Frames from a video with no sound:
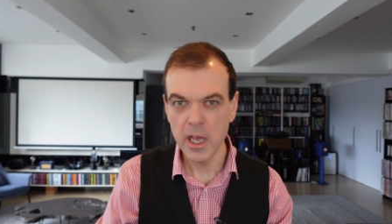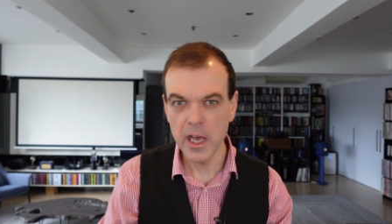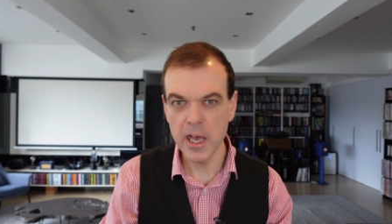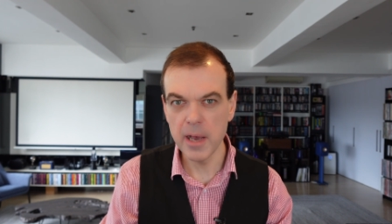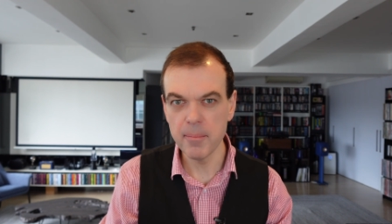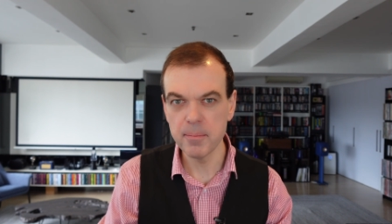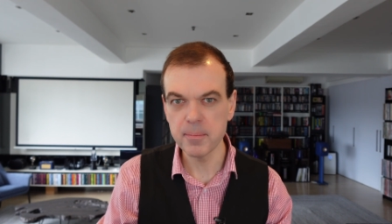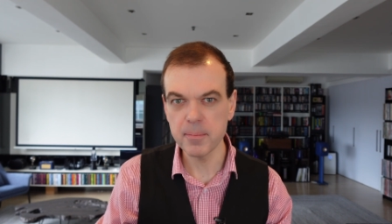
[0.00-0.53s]

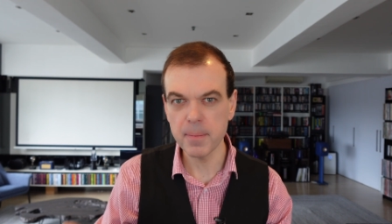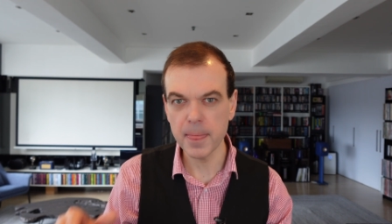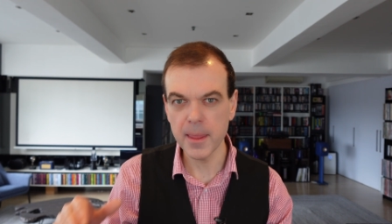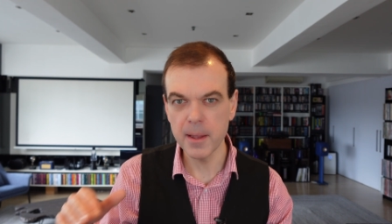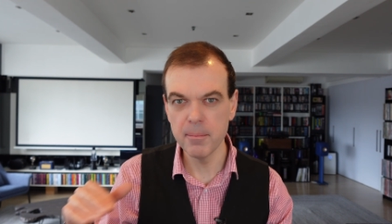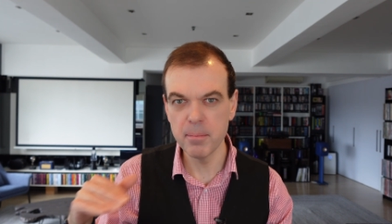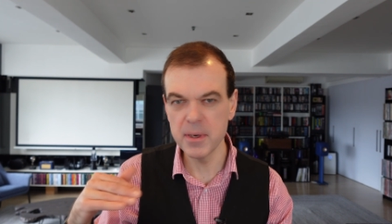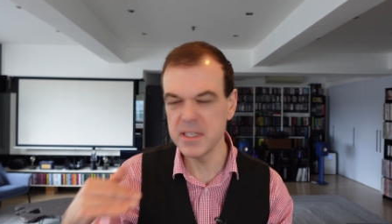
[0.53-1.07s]
Um,
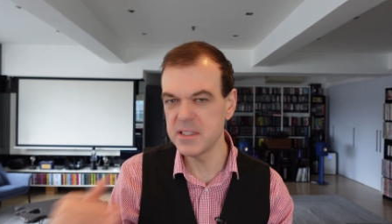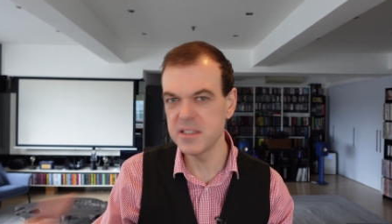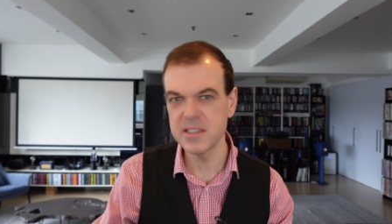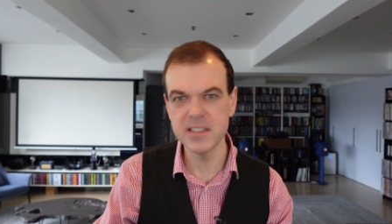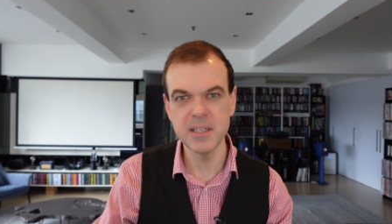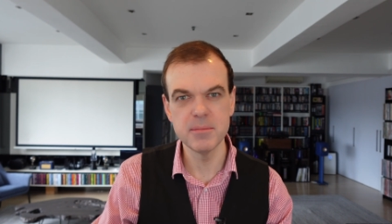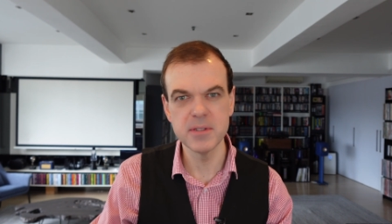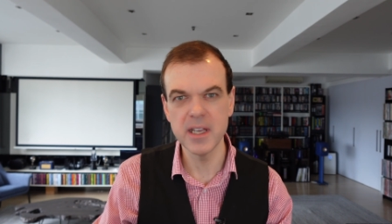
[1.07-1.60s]
but it just
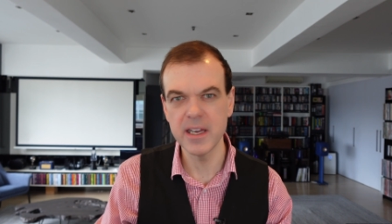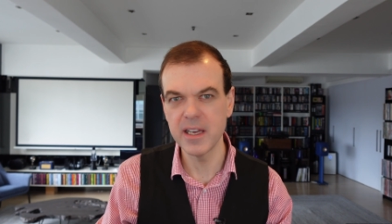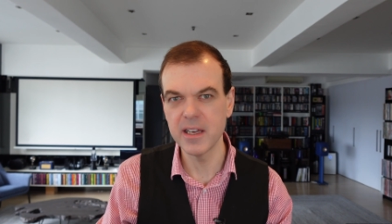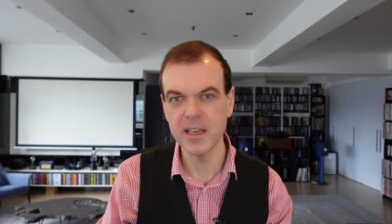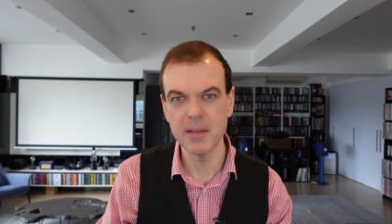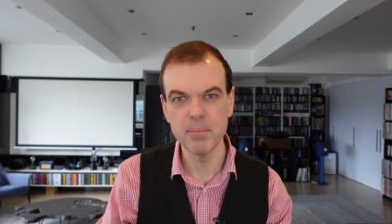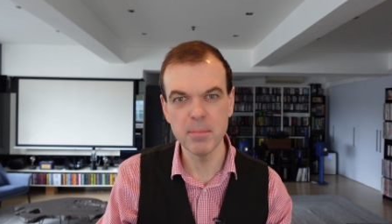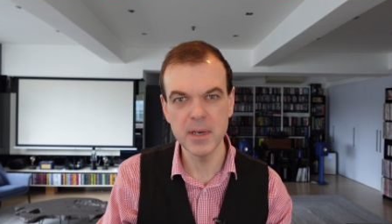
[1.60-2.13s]
seems like a
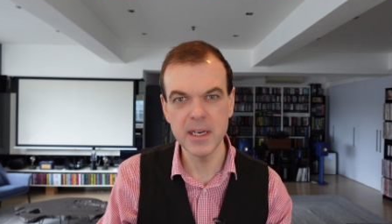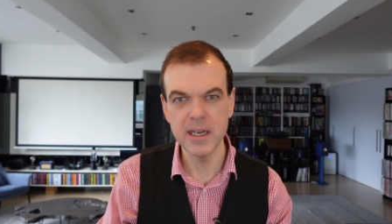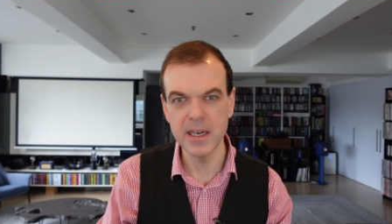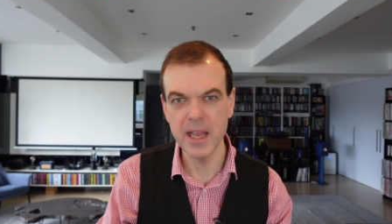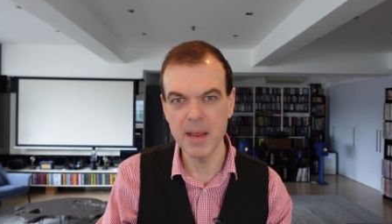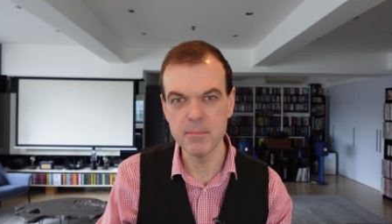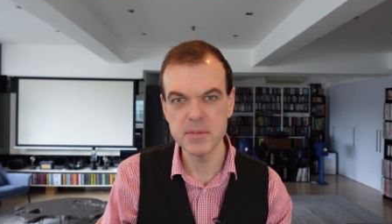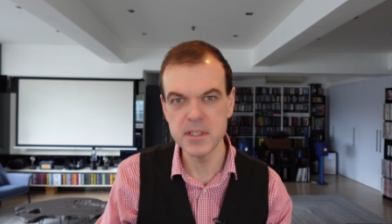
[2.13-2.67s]
complete
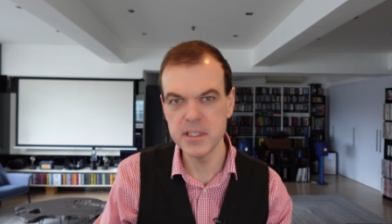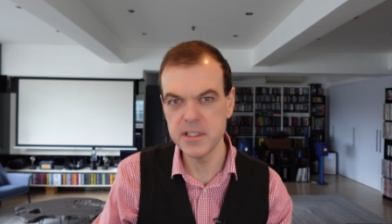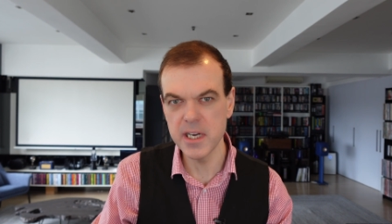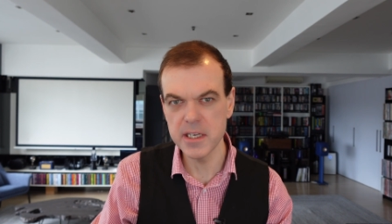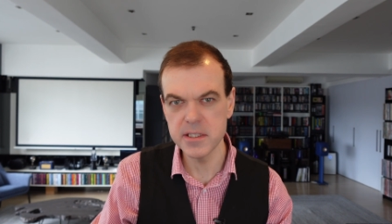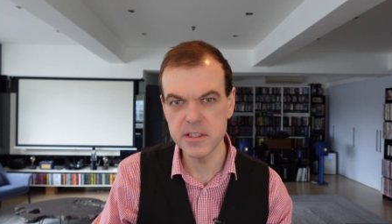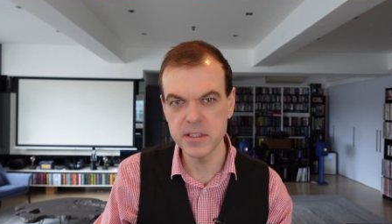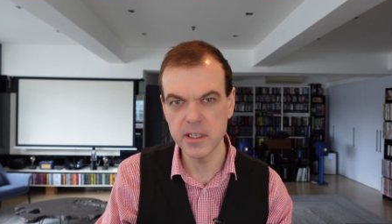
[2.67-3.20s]
empty
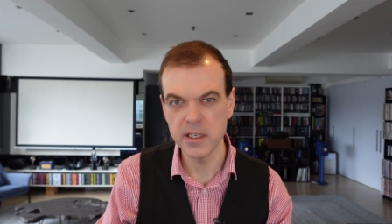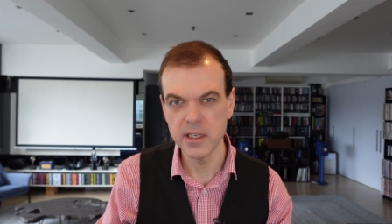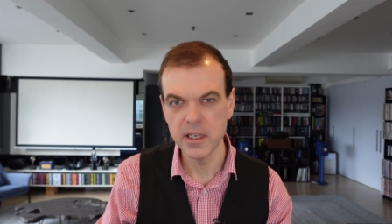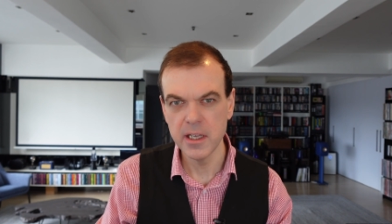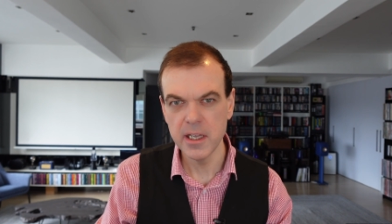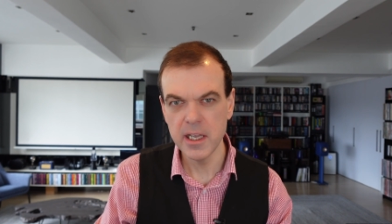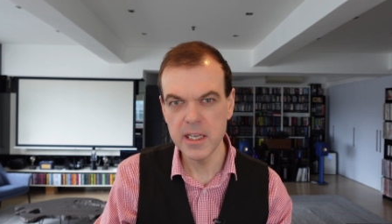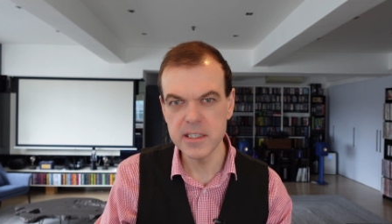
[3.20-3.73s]
gesture.
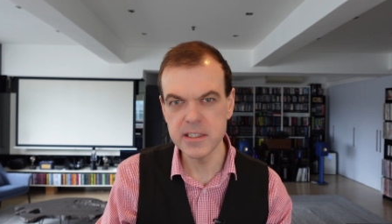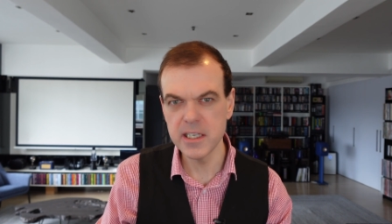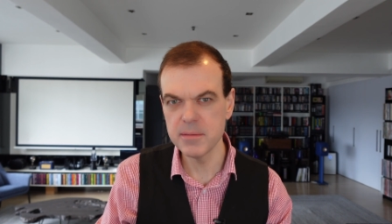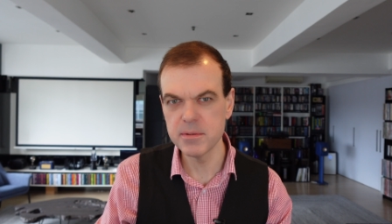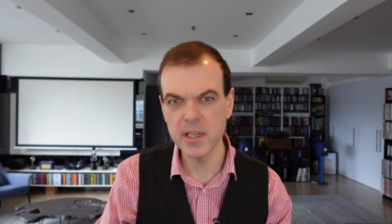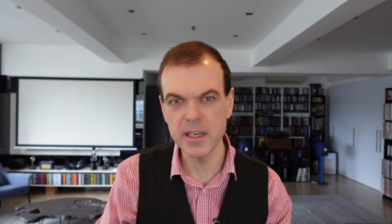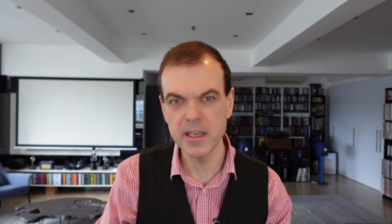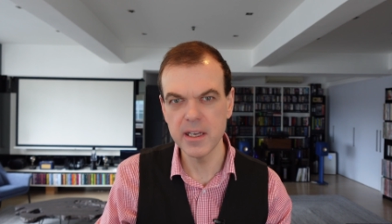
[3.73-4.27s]
It
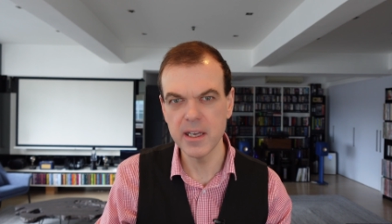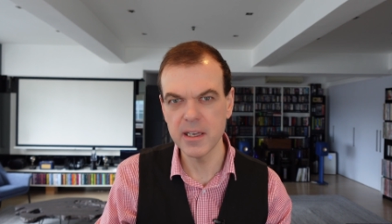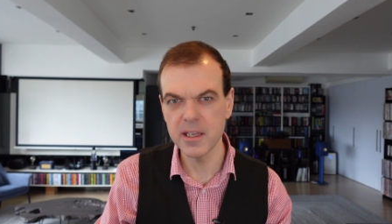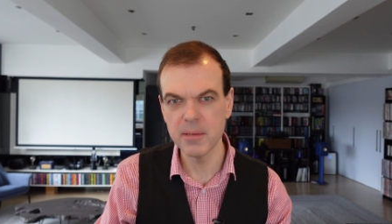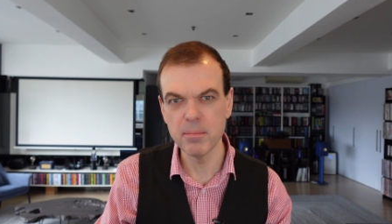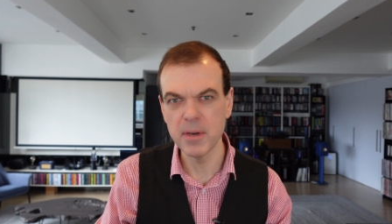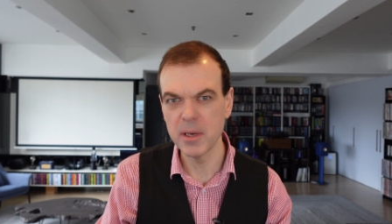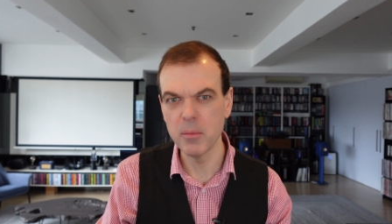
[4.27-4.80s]
seems like a, a
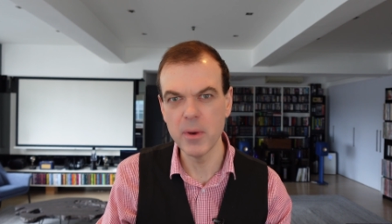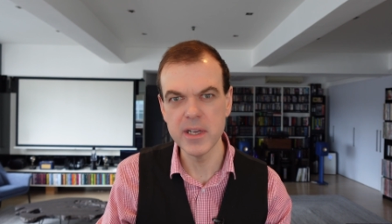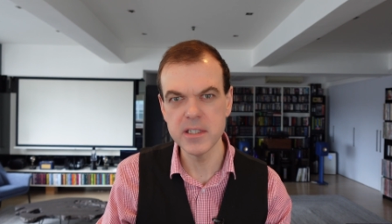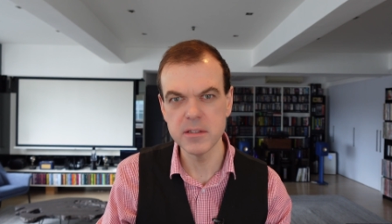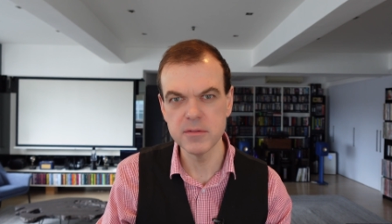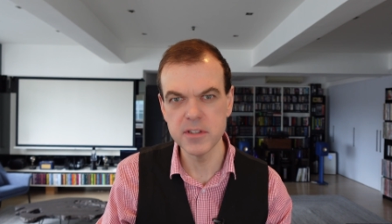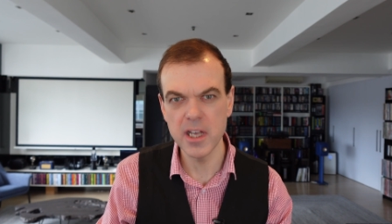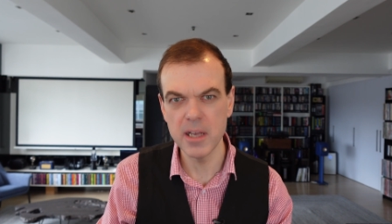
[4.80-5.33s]
complete
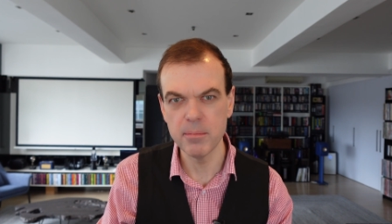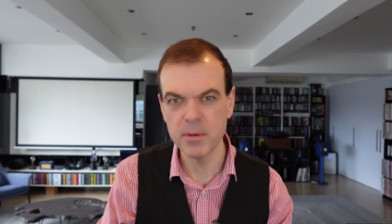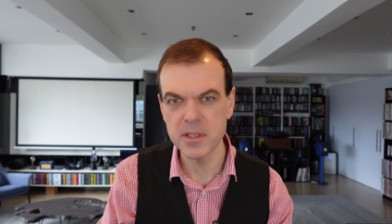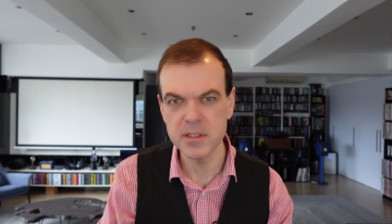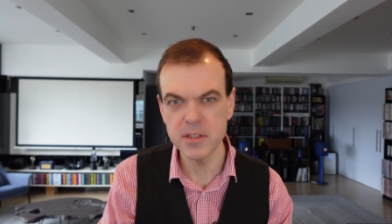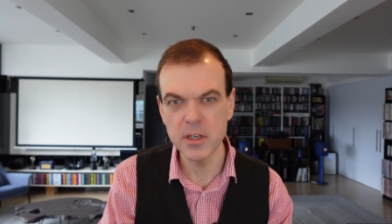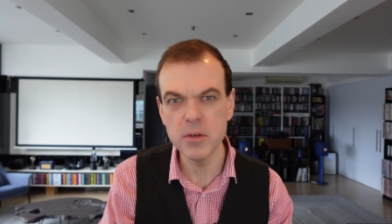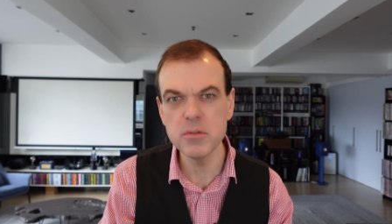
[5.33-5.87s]
waste of time
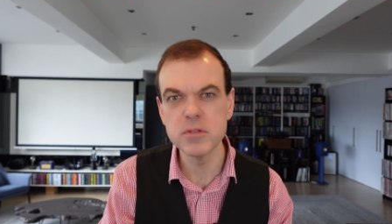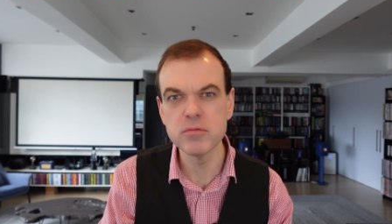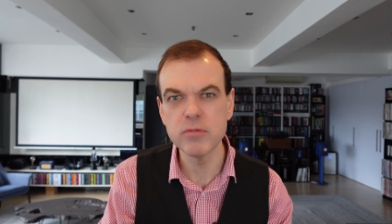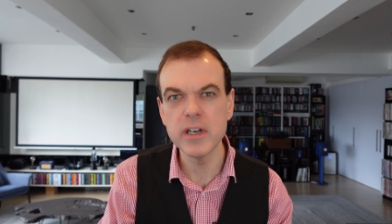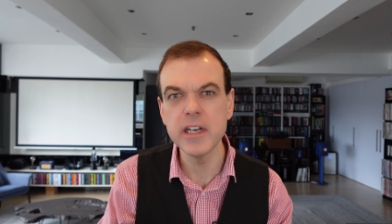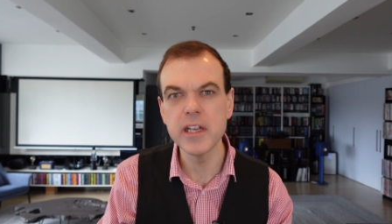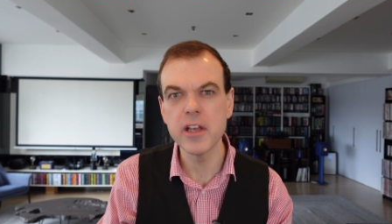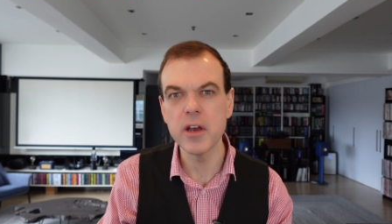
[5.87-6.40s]
because who's
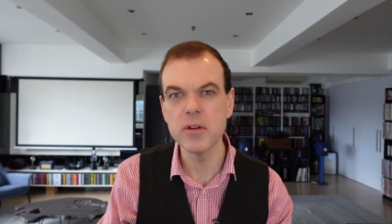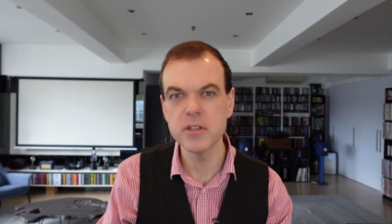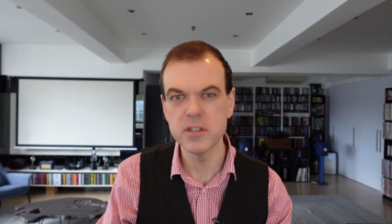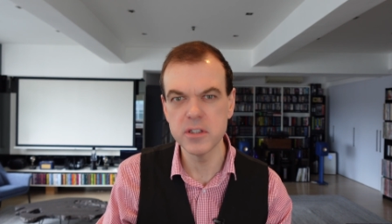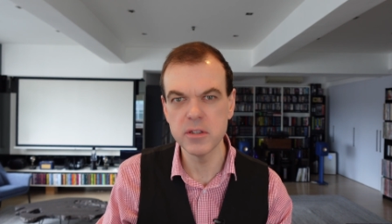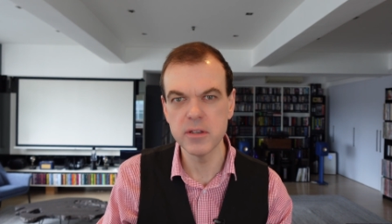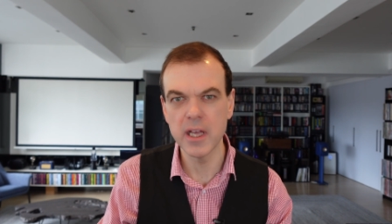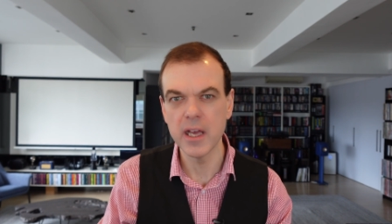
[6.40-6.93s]
really going to
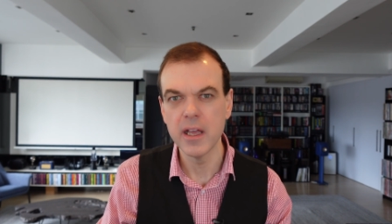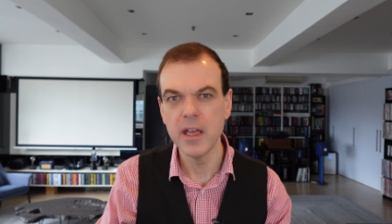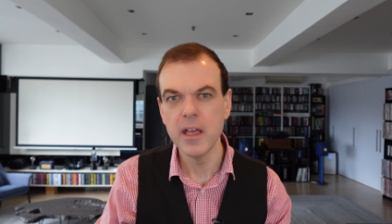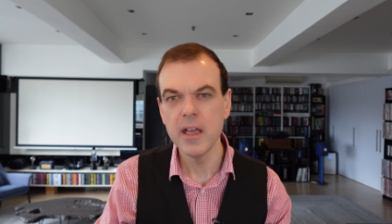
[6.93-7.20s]
do that?